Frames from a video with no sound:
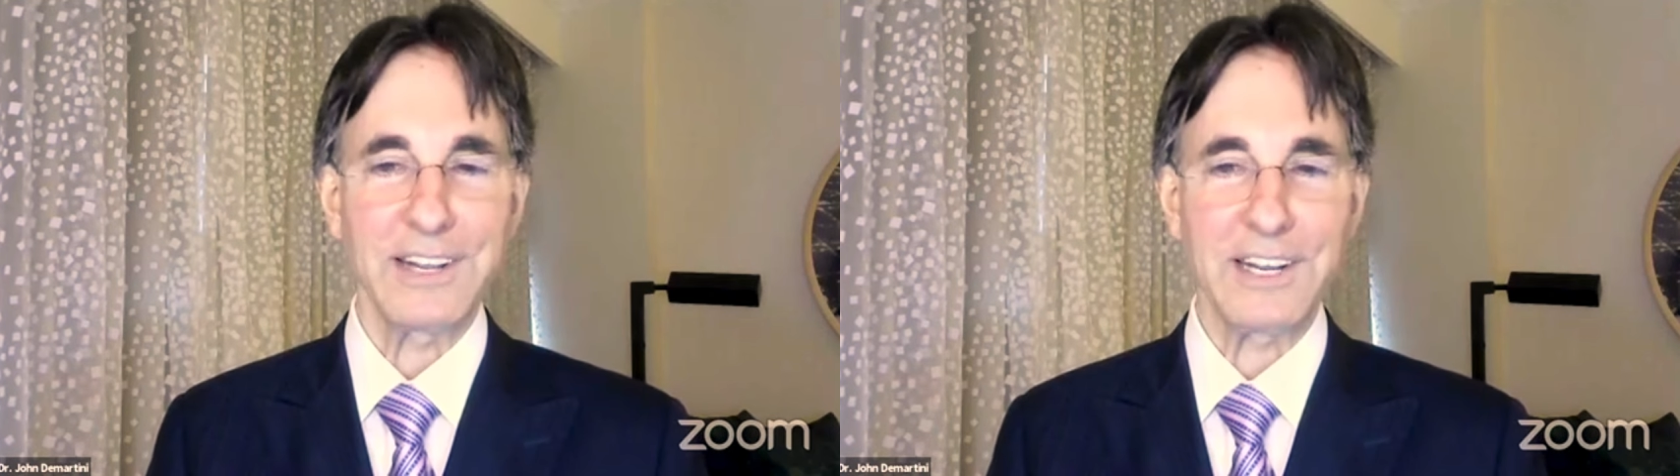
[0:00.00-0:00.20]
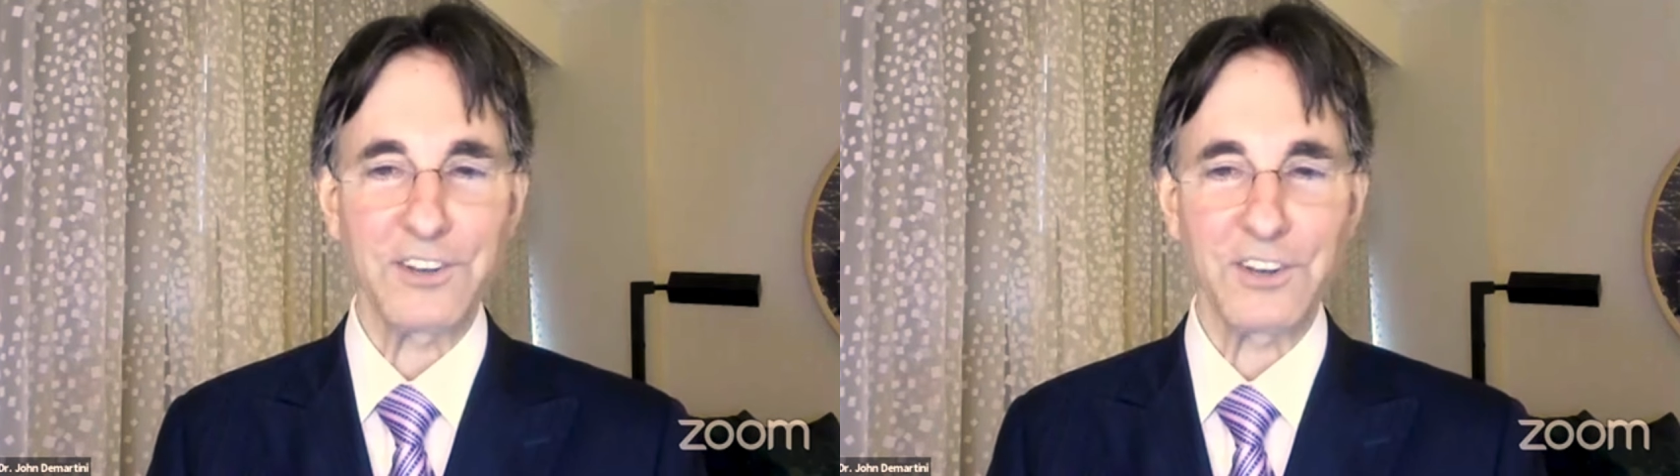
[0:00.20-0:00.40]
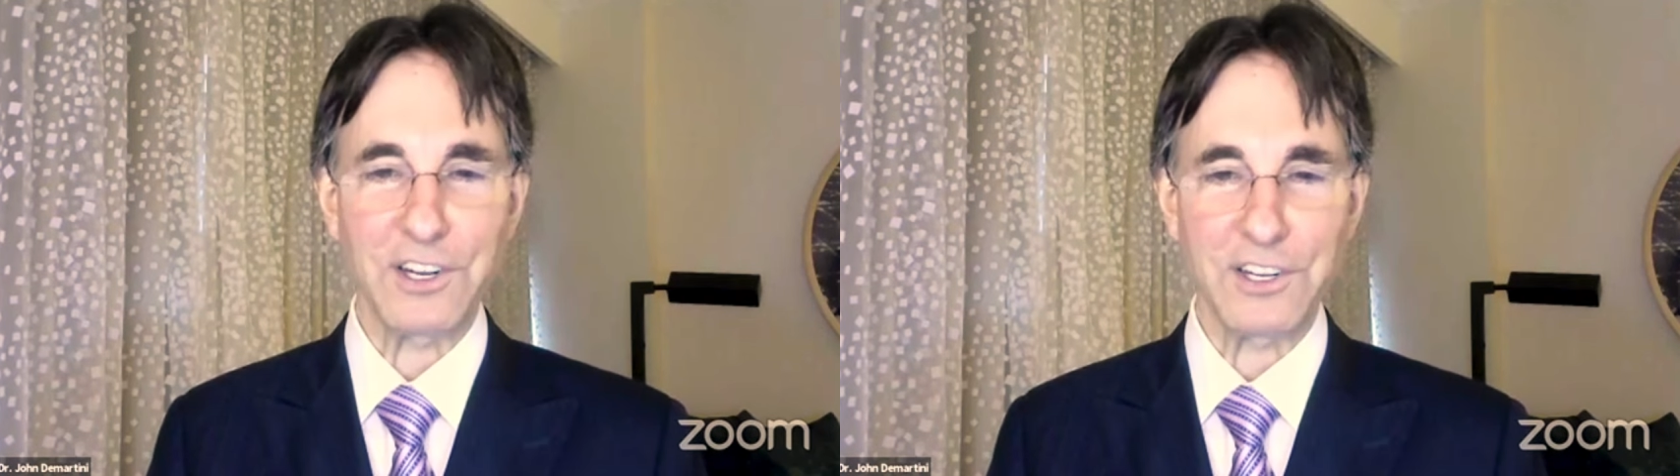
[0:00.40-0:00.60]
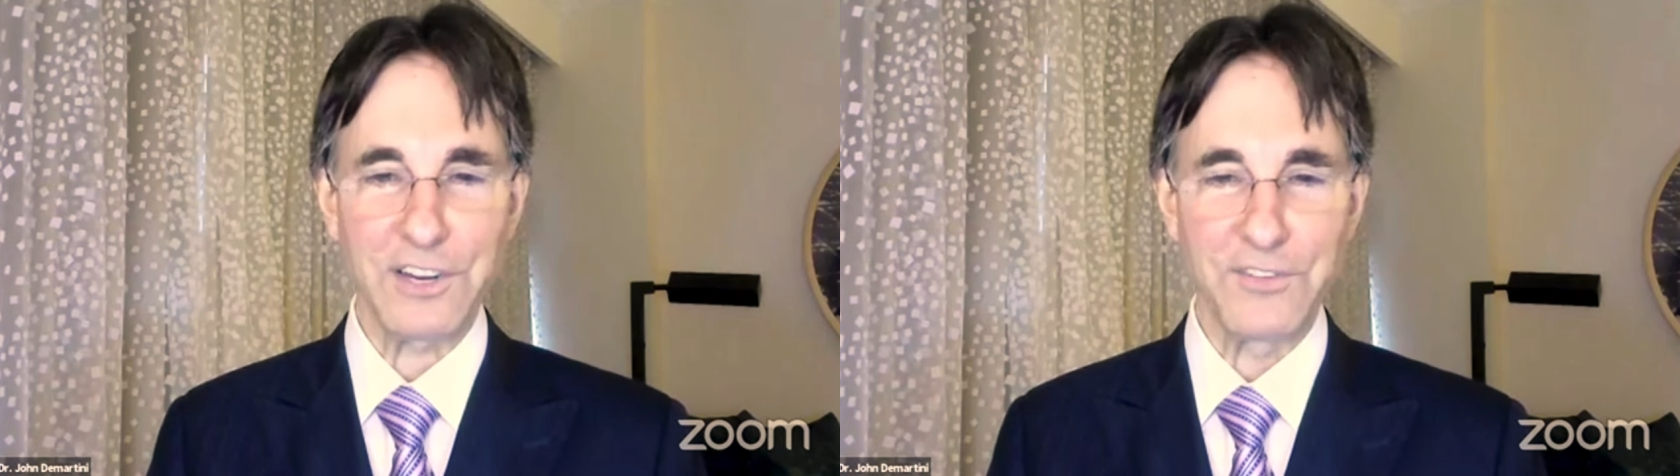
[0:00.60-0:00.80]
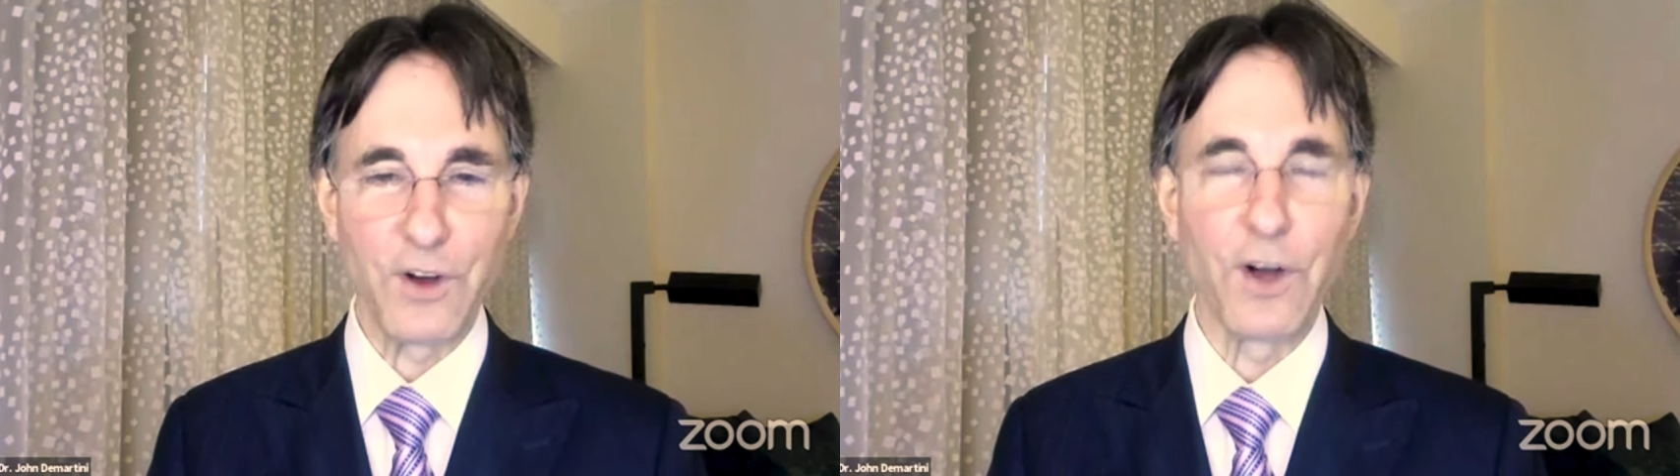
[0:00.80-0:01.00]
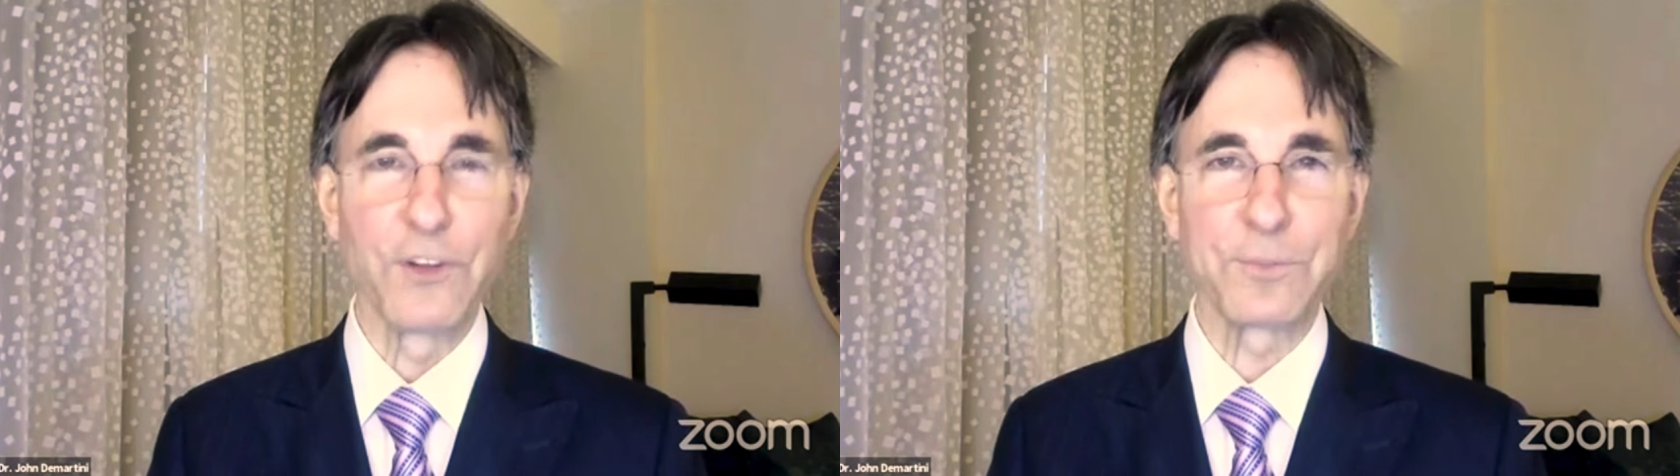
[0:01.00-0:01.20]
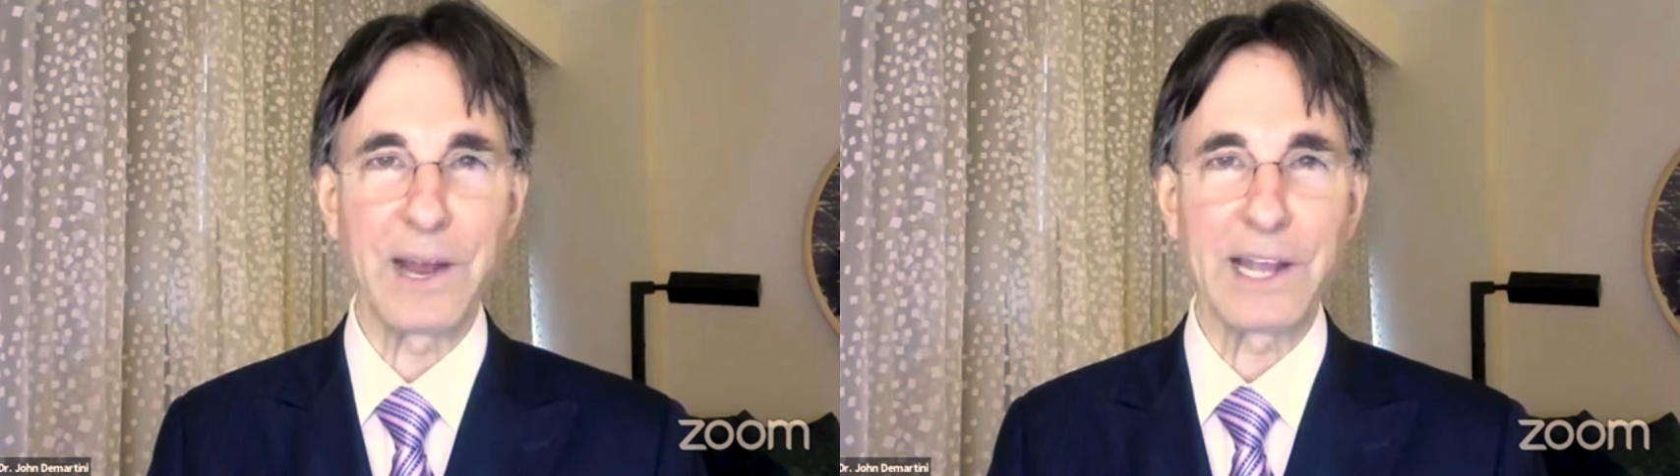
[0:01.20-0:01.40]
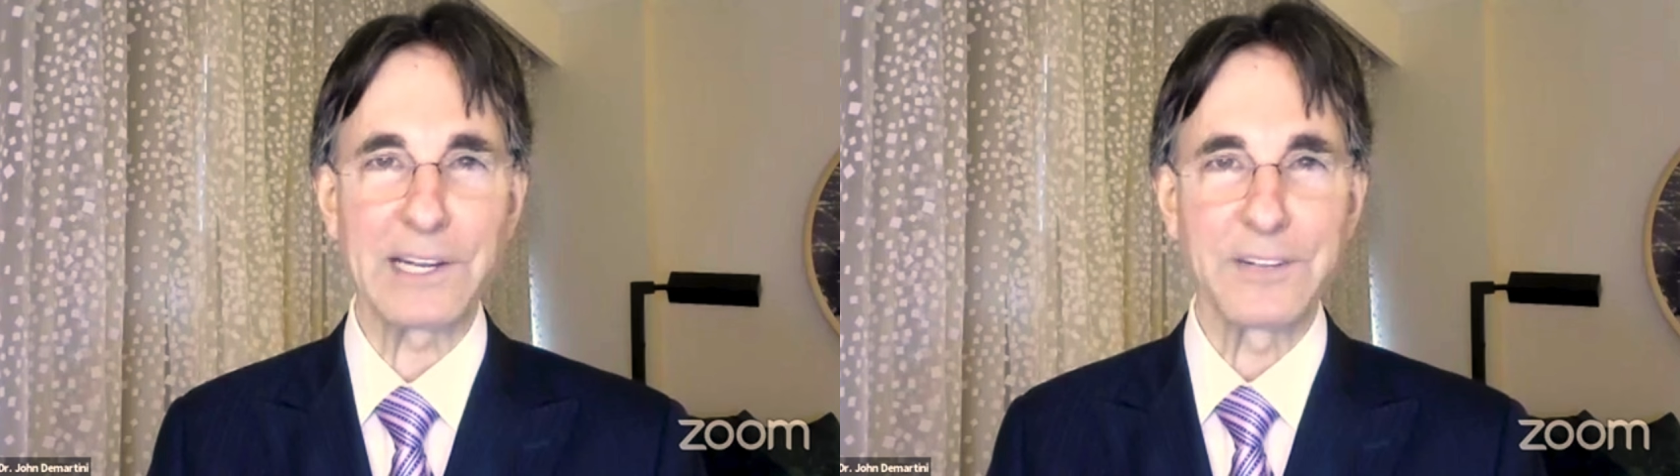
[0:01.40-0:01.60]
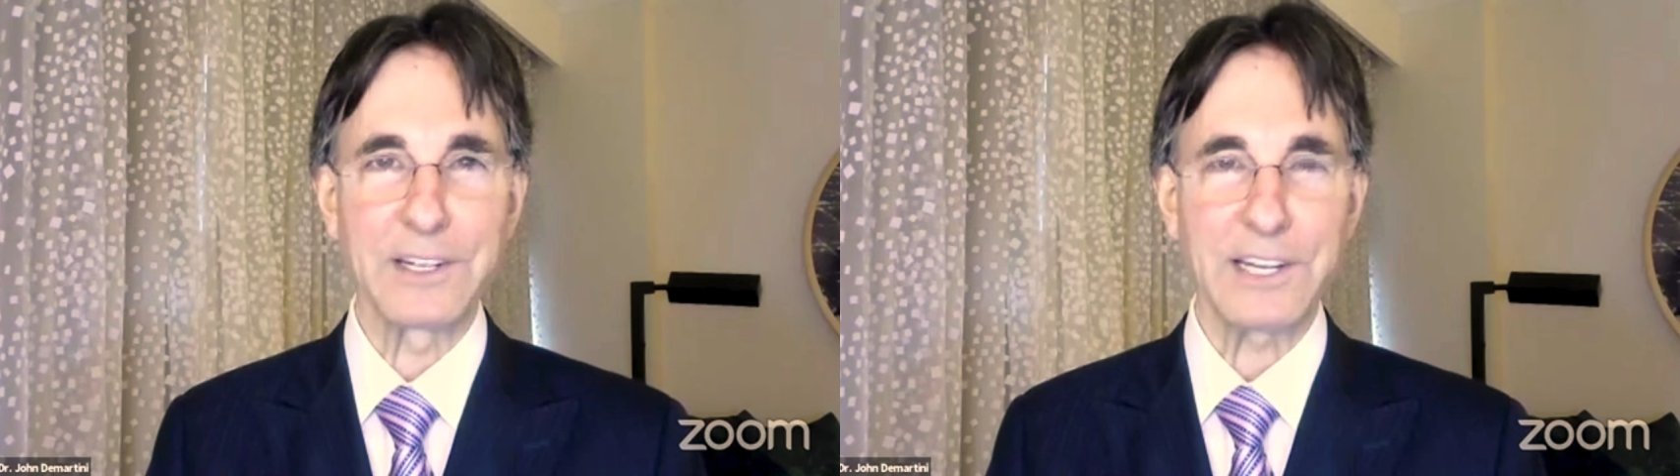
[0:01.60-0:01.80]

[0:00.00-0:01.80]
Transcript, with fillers: It, it evolves by